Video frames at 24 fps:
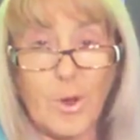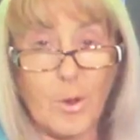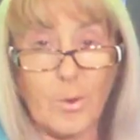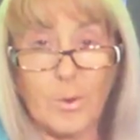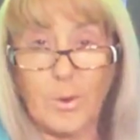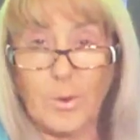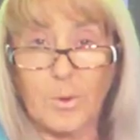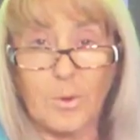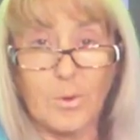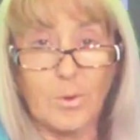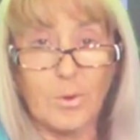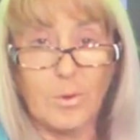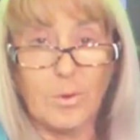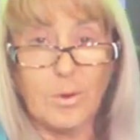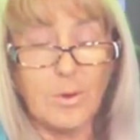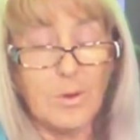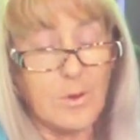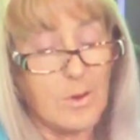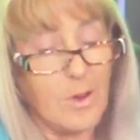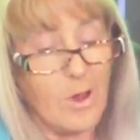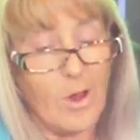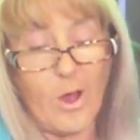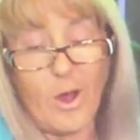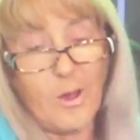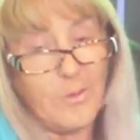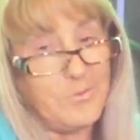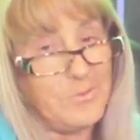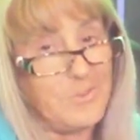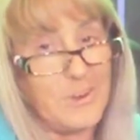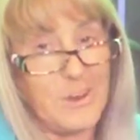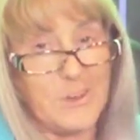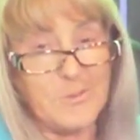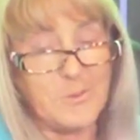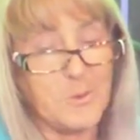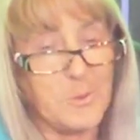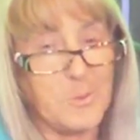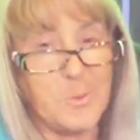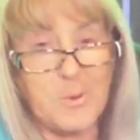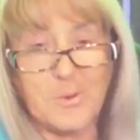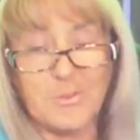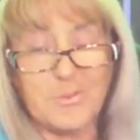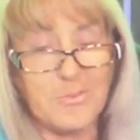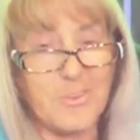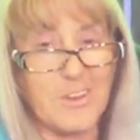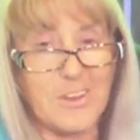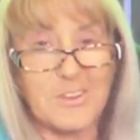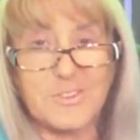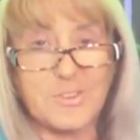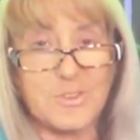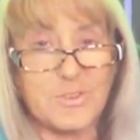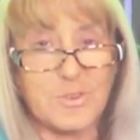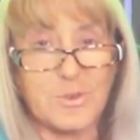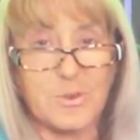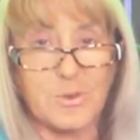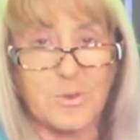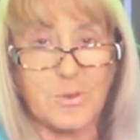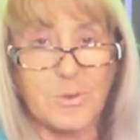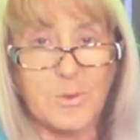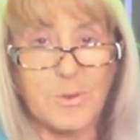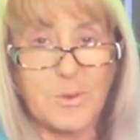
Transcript: know it all. I've never professed to.